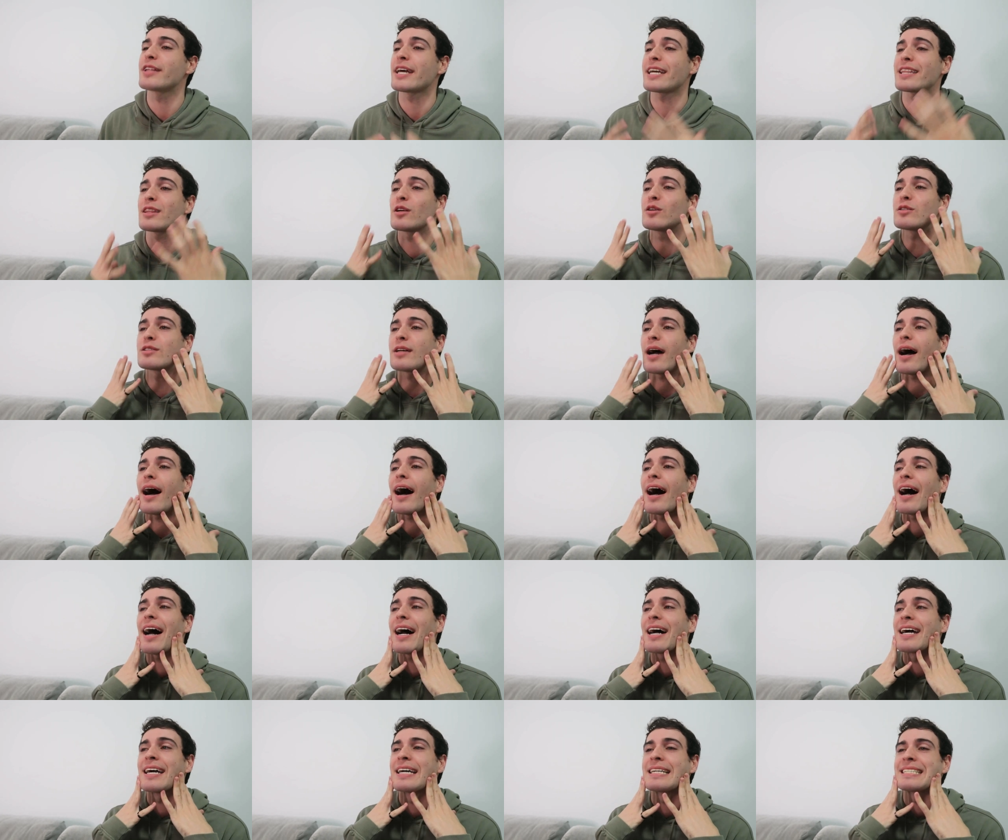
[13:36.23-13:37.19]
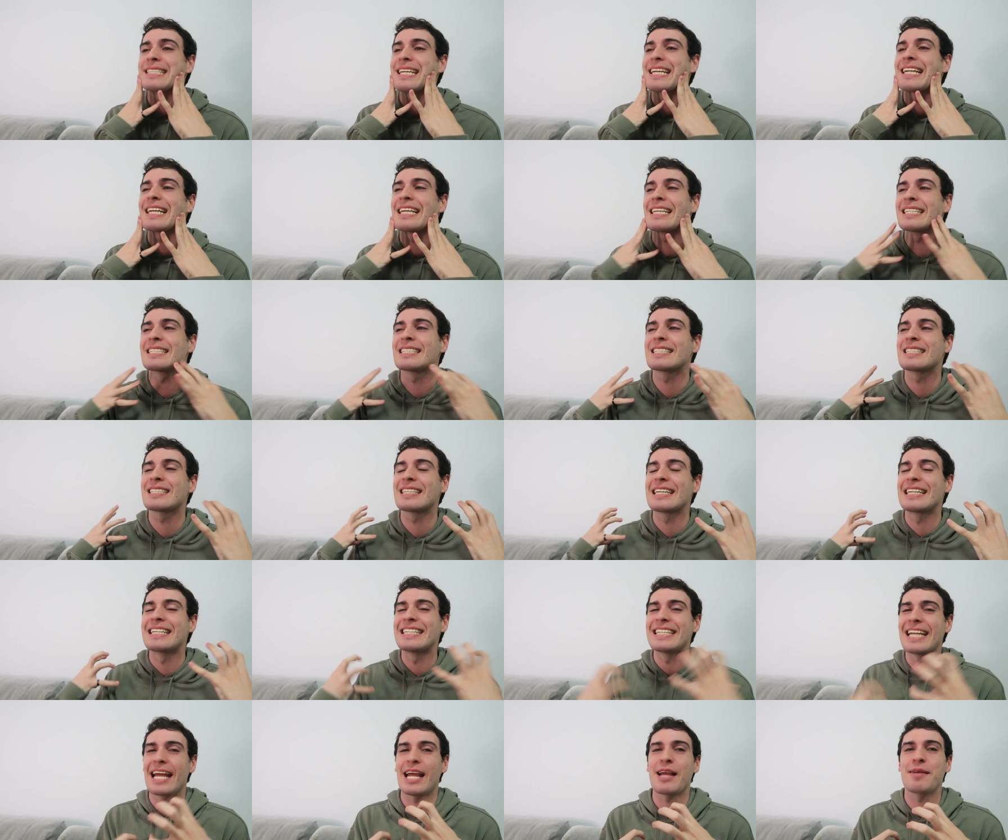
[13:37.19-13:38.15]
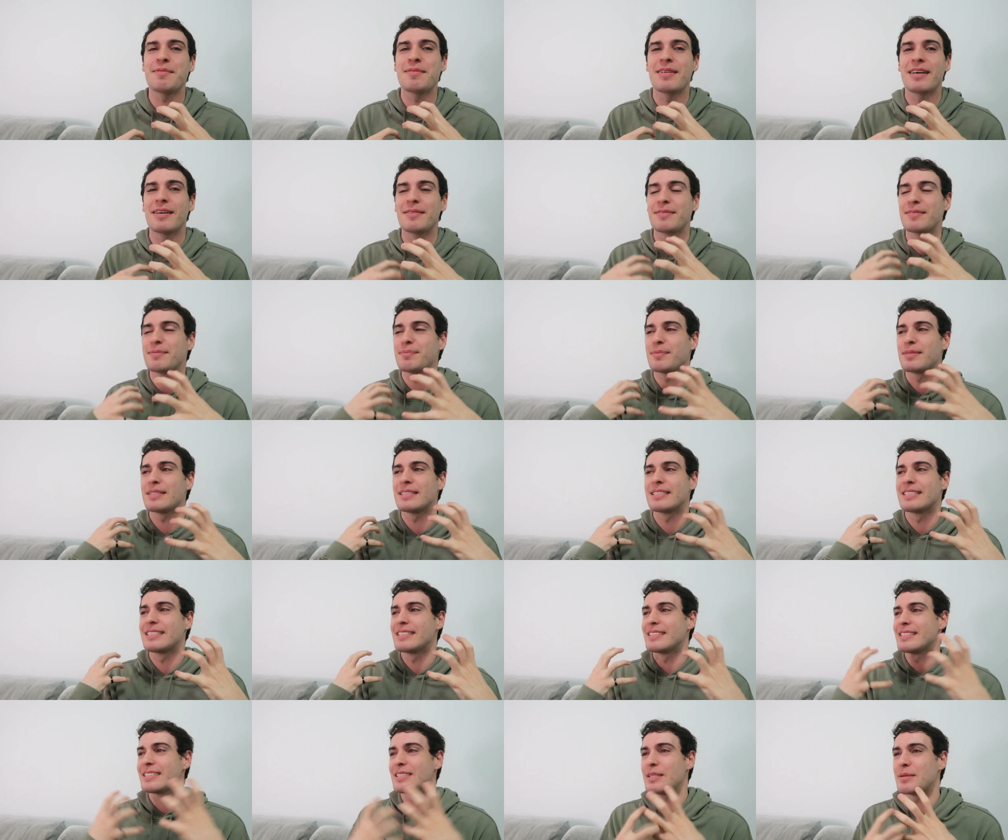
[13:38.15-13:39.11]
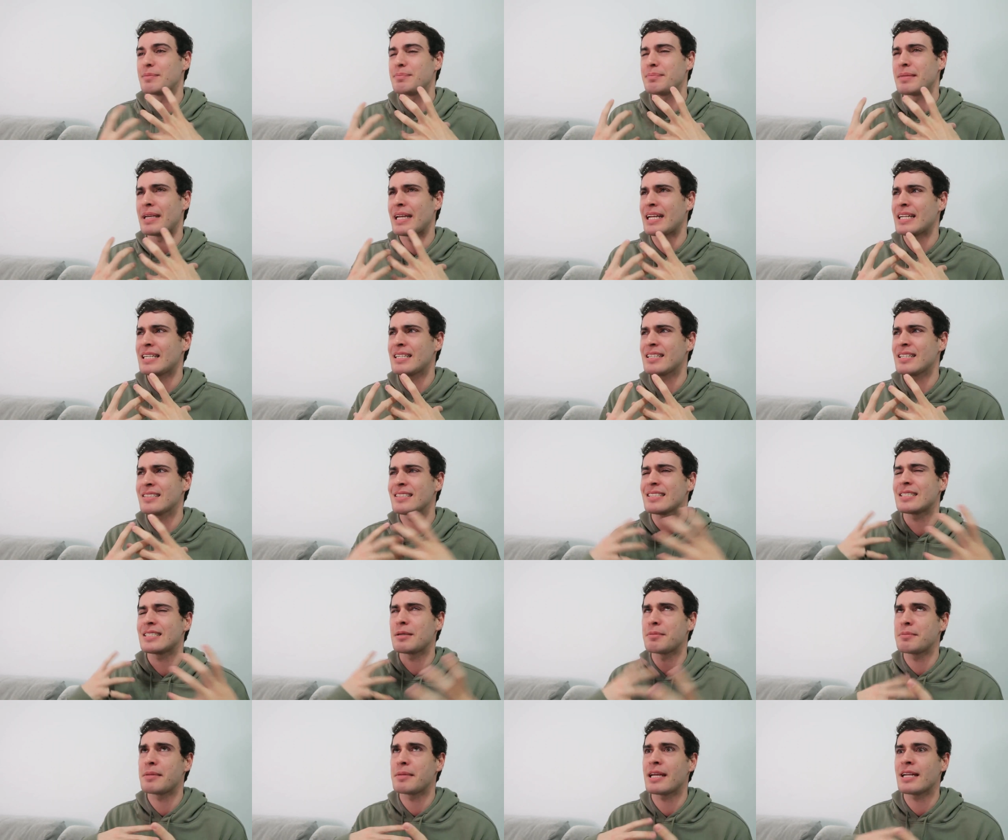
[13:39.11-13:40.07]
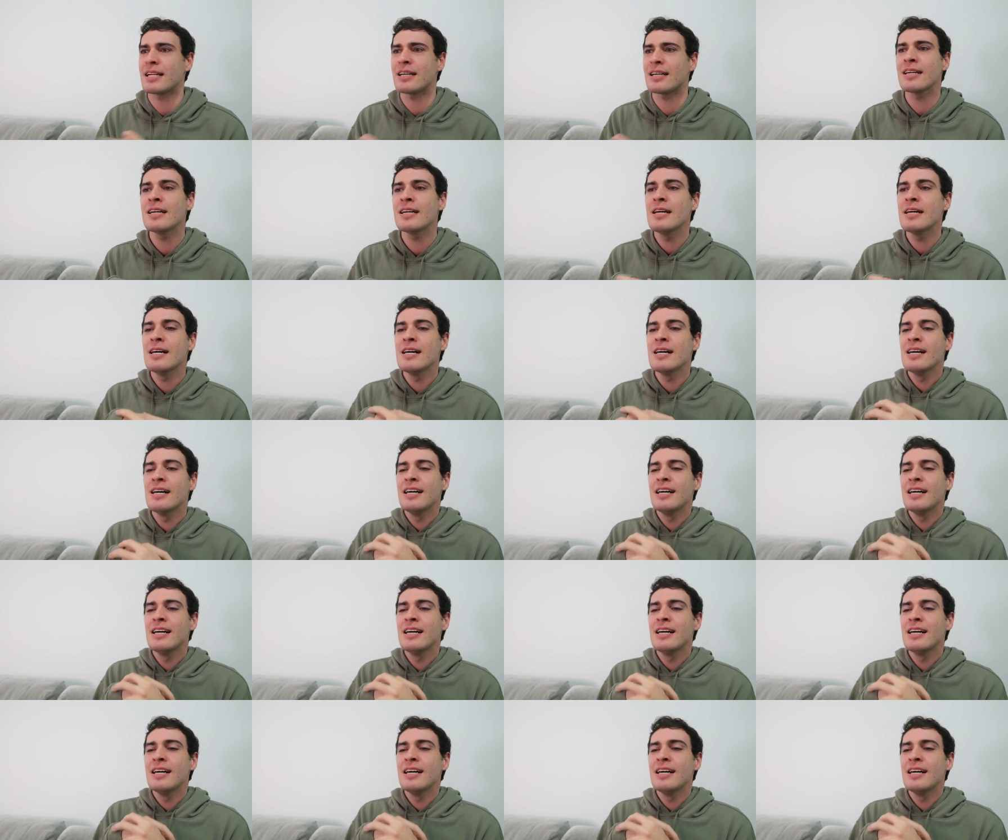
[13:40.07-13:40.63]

Like those eyes and his demean demeanor, demeanor.